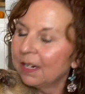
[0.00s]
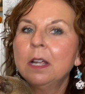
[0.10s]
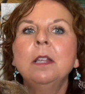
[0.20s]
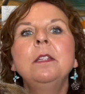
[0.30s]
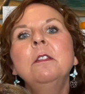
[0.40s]

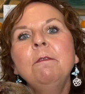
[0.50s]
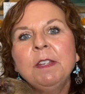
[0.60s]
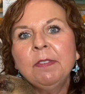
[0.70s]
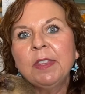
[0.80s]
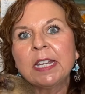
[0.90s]
Then the
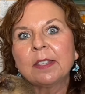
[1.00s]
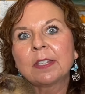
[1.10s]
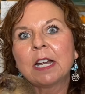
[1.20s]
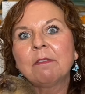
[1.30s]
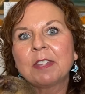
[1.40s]
fifth thing that
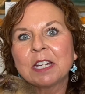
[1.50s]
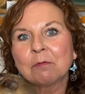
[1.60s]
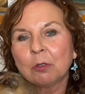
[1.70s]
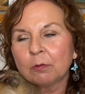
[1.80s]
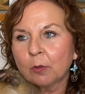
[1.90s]
I'm
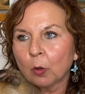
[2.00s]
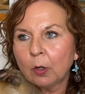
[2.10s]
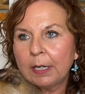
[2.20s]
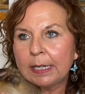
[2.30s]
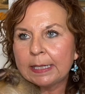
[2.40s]
thankful
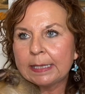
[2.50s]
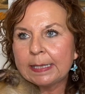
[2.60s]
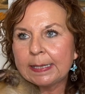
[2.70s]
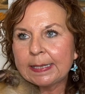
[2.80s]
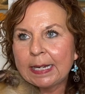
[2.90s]
for
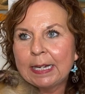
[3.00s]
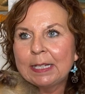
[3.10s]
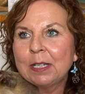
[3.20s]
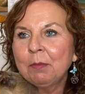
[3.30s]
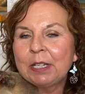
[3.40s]
is
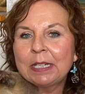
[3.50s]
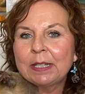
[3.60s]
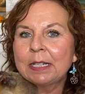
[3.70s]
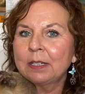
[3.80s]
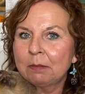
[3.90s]
something
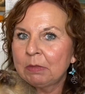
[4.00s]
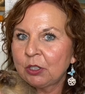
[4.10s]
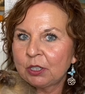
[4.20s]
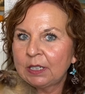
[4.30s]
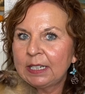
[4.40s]
that Glenn
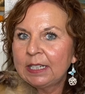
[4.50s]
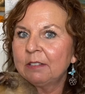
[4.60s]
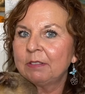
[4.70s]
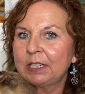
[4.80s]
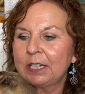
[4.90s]
mentioned in his
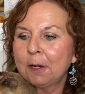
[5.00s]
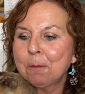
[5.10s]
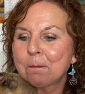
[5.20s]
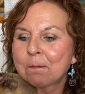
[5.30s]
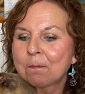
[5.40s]
video,
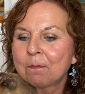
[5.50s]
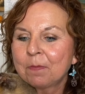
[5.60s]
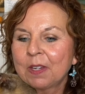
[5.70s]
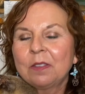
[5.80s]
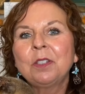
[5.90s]

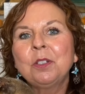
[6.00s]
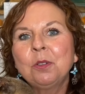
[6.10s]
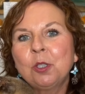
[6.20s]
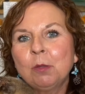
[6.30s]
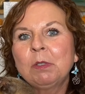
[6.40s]
the
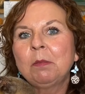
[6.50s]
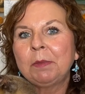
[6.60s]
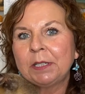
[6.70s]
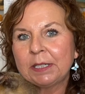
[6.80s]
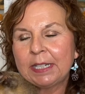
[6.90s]
YouTube
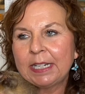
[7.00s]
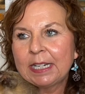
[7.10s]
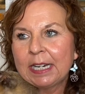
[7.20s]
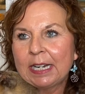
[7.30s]
community.